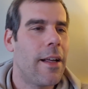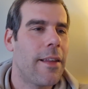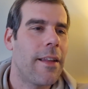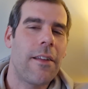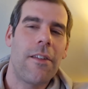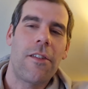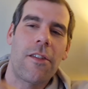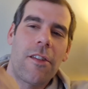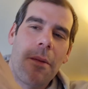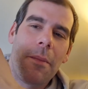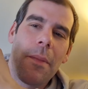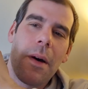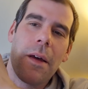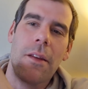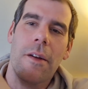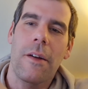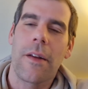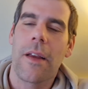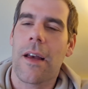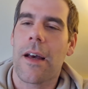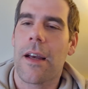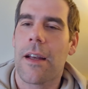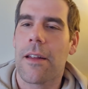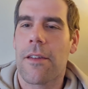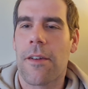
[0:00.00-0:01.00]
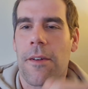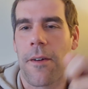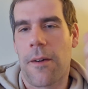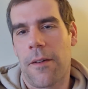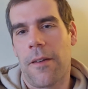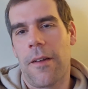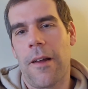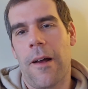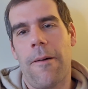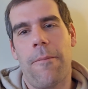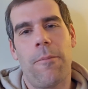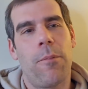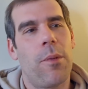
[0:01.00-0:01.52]
And then some other guy
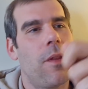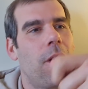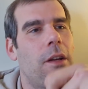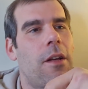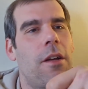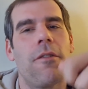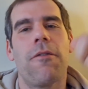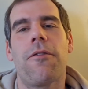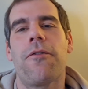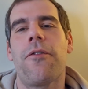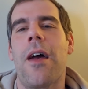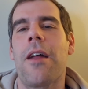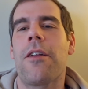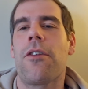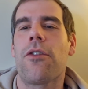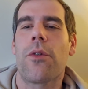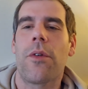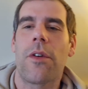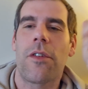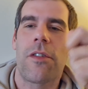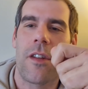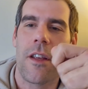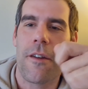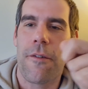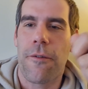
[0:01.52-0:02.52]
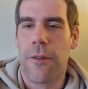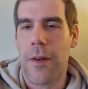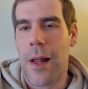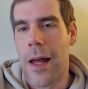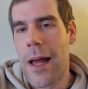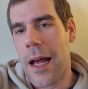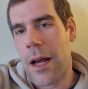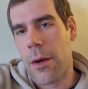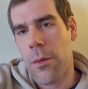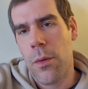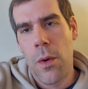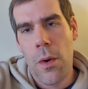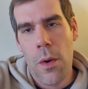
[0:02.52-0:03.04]
turned up with a Confederacy
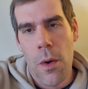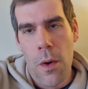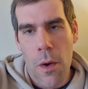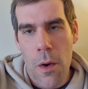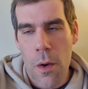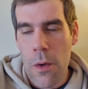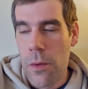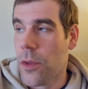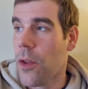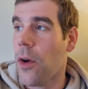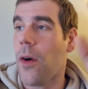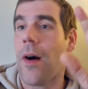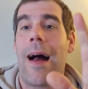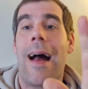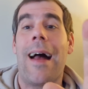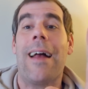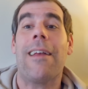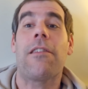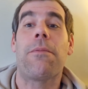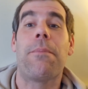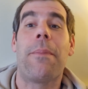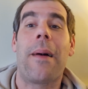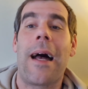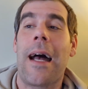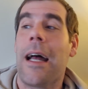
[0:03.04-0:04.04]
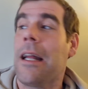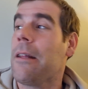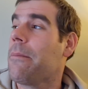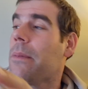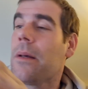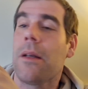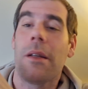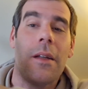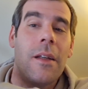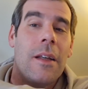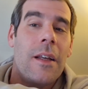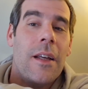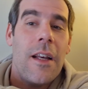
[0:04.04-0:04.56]
flag. Woo! Not as bad,
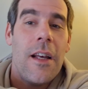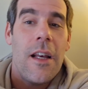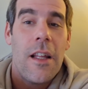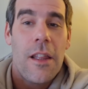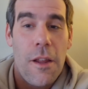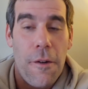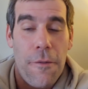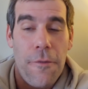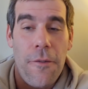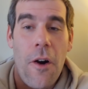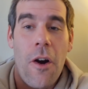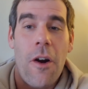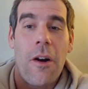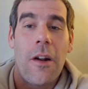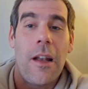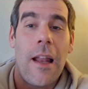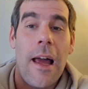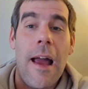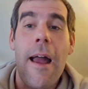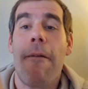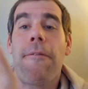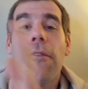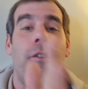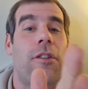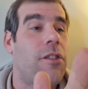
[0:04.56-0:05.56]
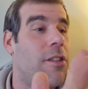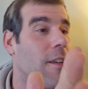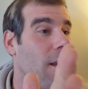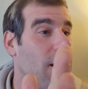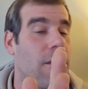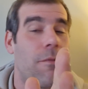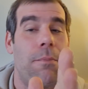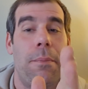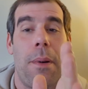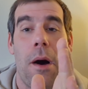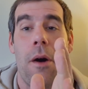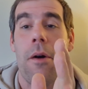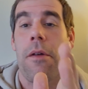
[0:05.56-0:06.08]
but the far left
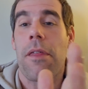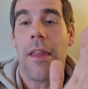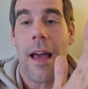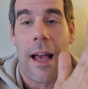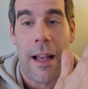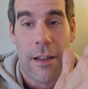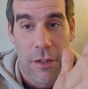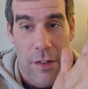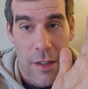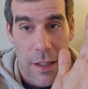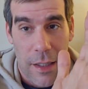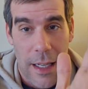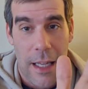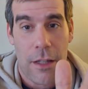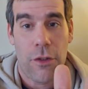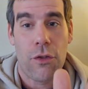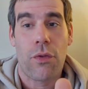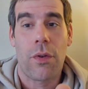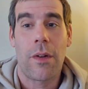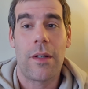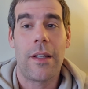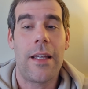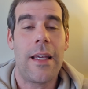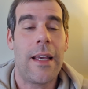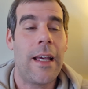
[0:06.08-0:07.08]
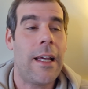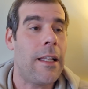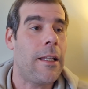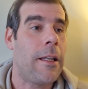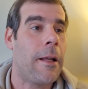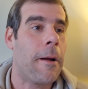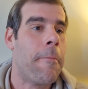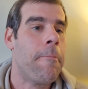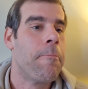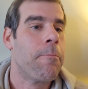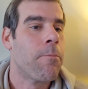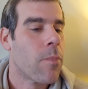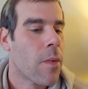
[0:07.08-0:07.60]
sees both as literally
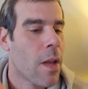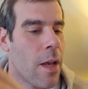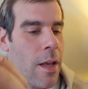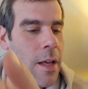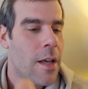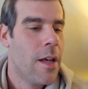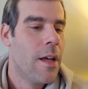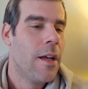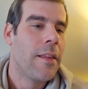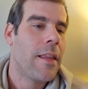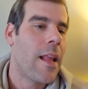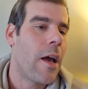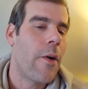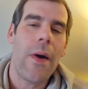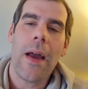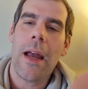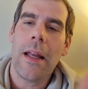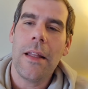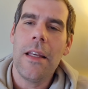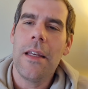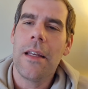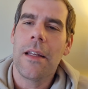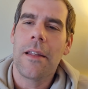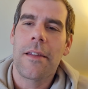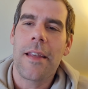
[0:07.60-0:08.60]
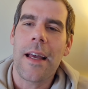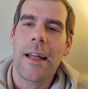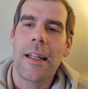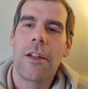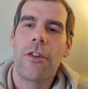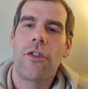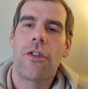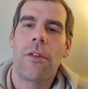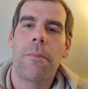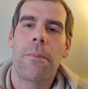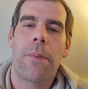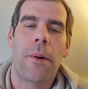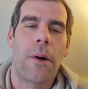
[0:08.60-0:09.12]
Hitler. Now, any
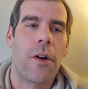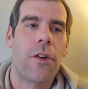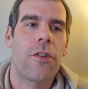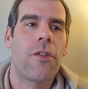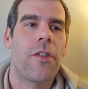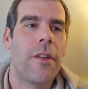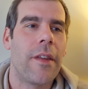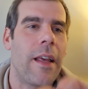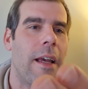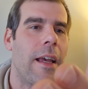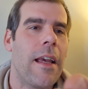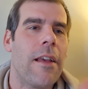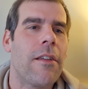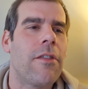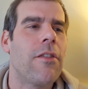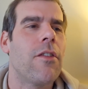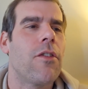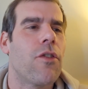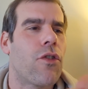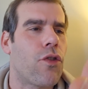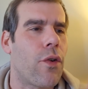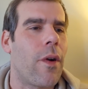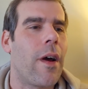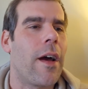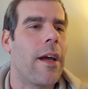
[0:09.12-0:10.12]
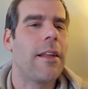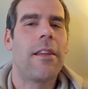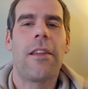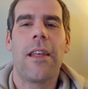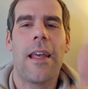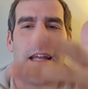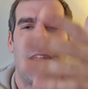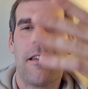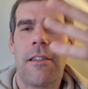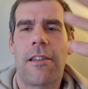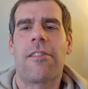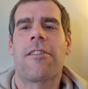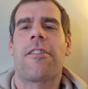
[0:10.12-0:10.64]
intelligent person that isn't trying to
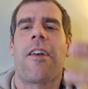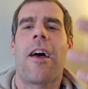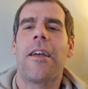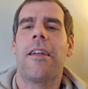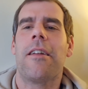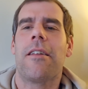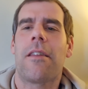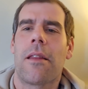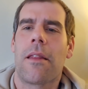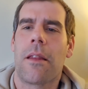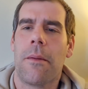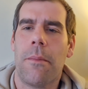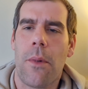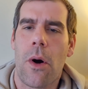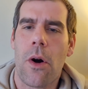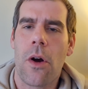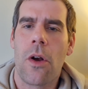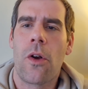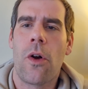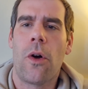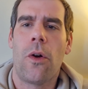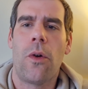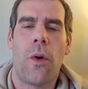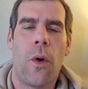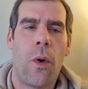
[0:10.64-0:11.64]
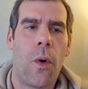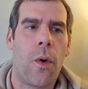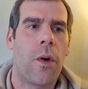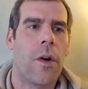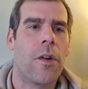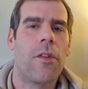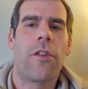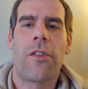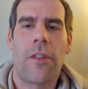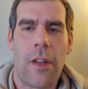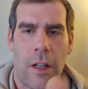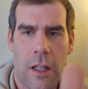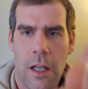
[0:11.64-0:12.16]
incite the Mongol
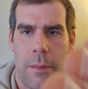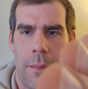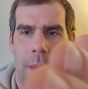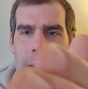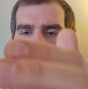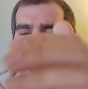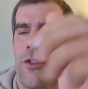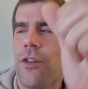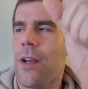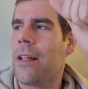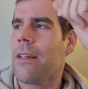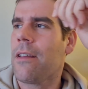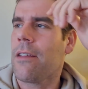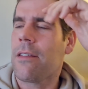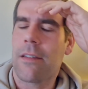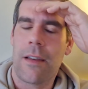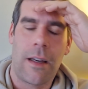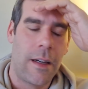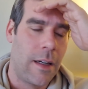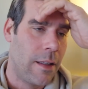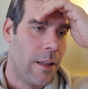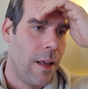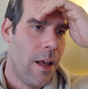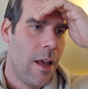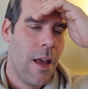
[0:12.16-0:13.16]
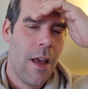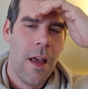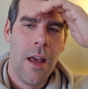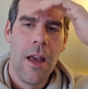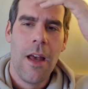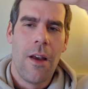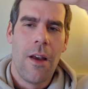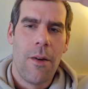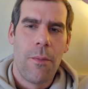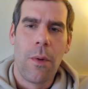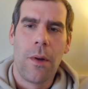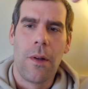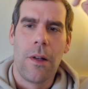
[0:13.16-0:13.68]
hordes to commit genocide
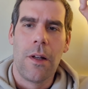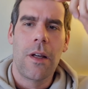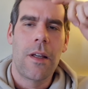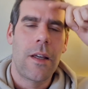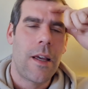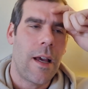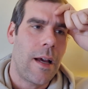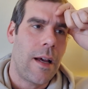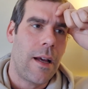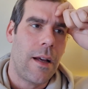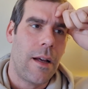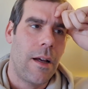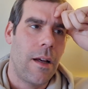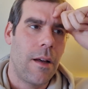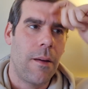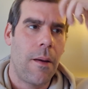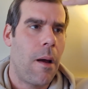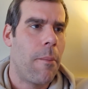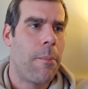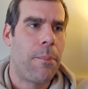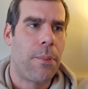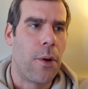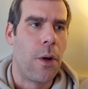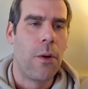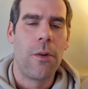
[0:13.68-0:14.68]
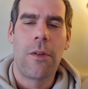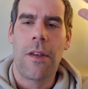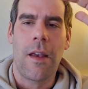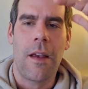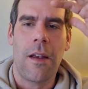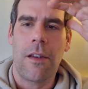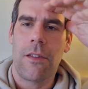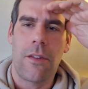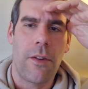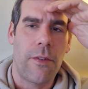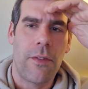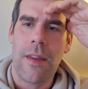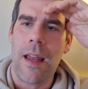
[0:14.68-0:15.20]
will look at a
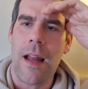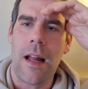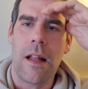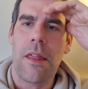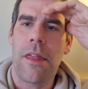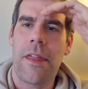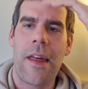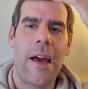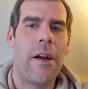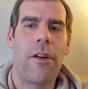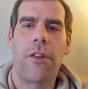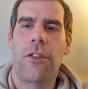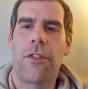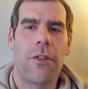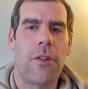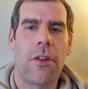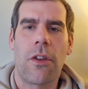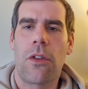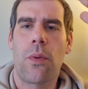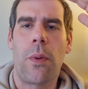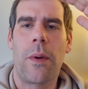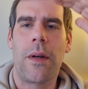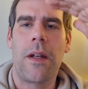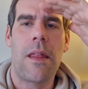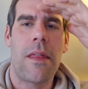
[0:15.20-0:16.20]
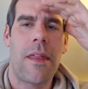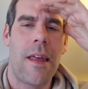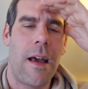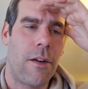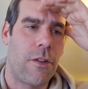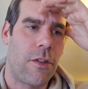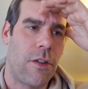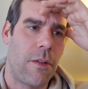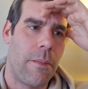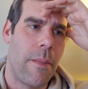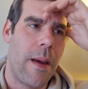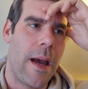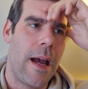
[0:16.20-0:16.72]
protest of 10,000 to
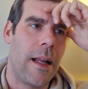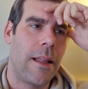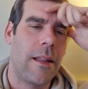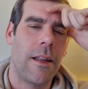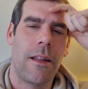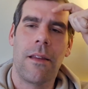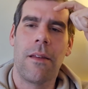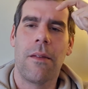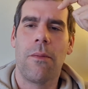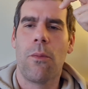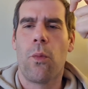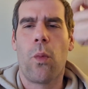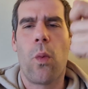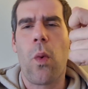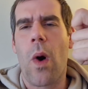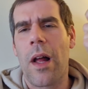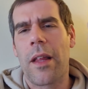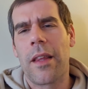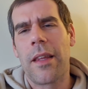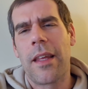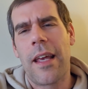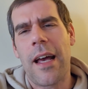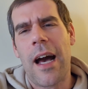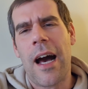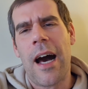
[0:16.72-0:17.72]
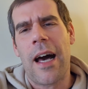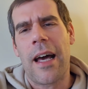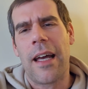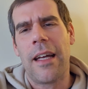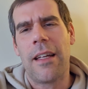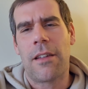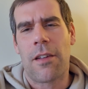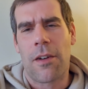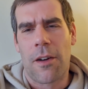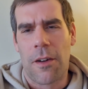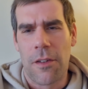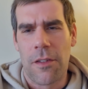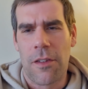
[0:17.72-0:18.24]
20,000 men, and one guy
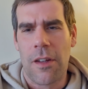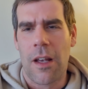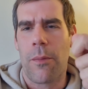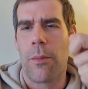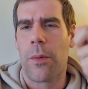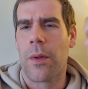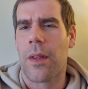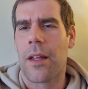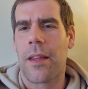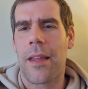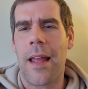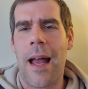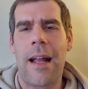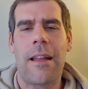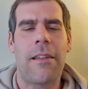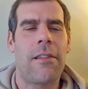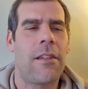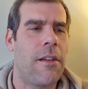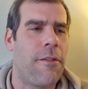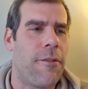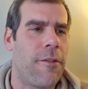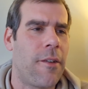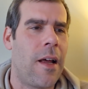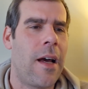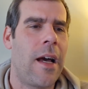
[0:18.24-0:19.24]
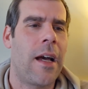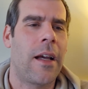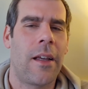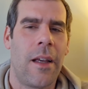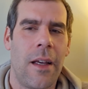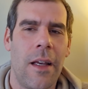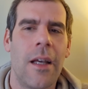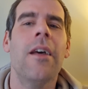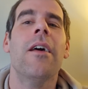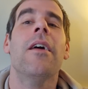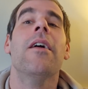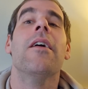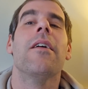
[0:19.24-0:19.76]
turns up with a Nazi flag.
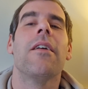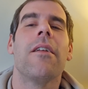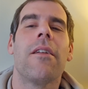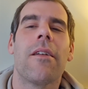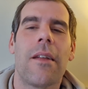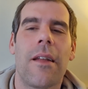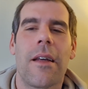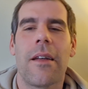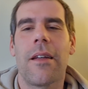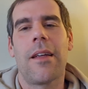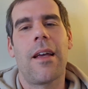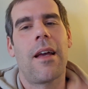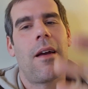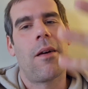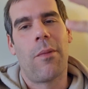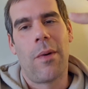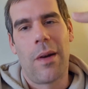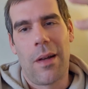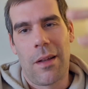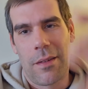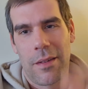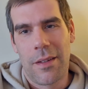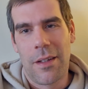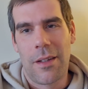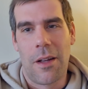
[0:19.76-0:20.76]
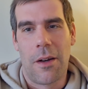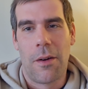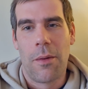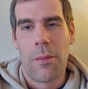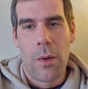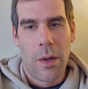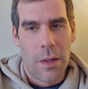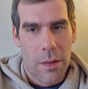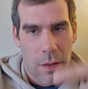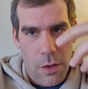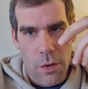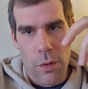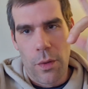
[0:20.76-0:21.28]
You're like, yeah, well,
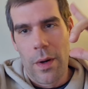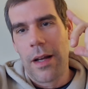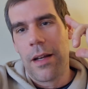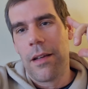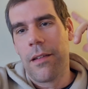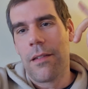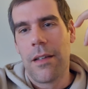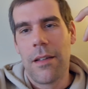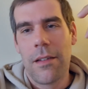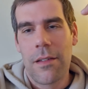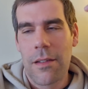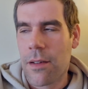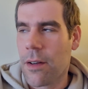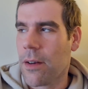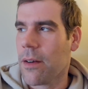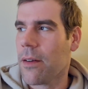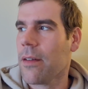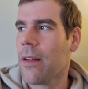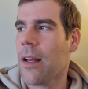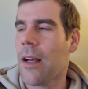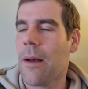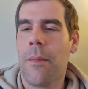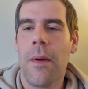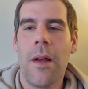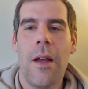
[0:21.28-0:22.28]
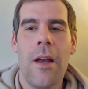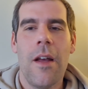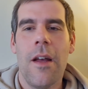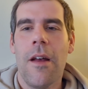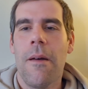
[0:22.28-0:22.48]
one crazy's turned up.